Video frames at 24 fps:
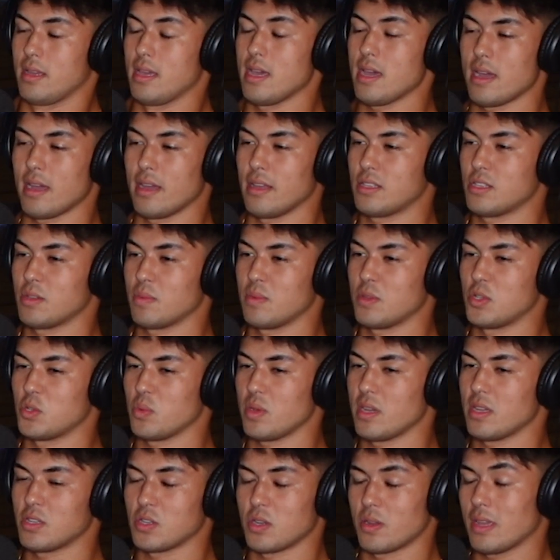yeah, it's gonna be
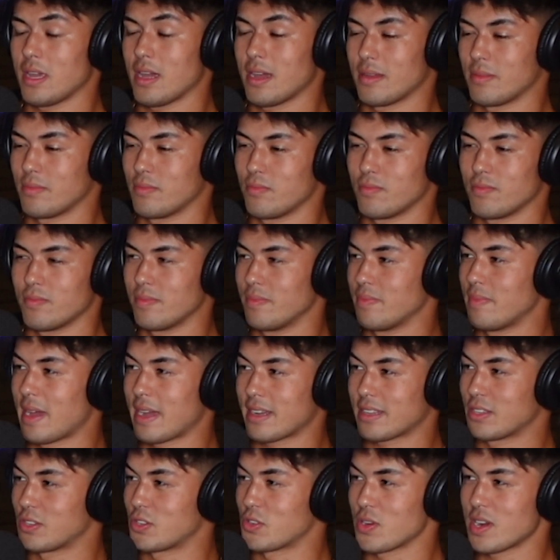sweet. So yeah,
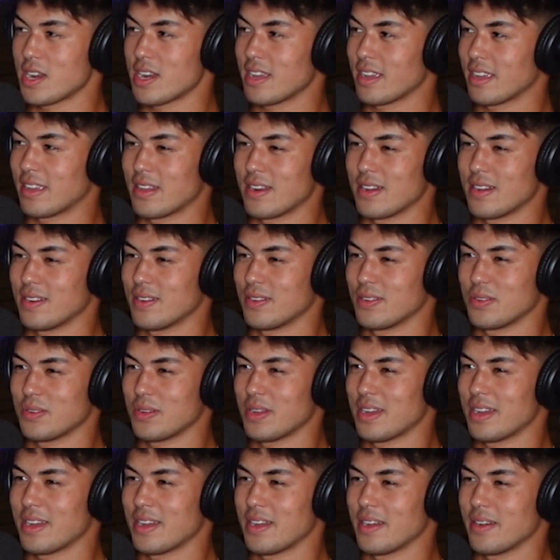back to training.
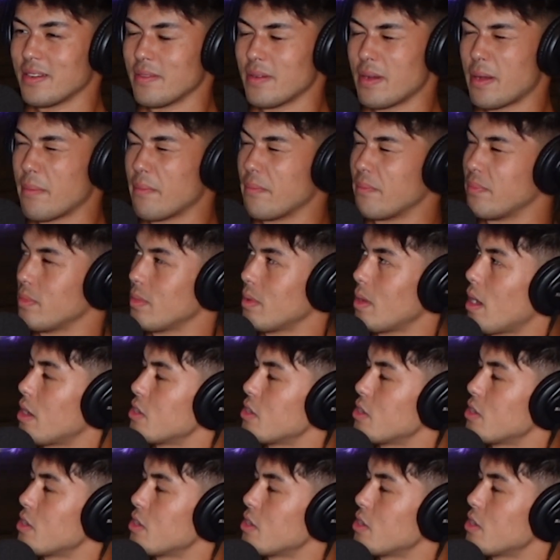I'm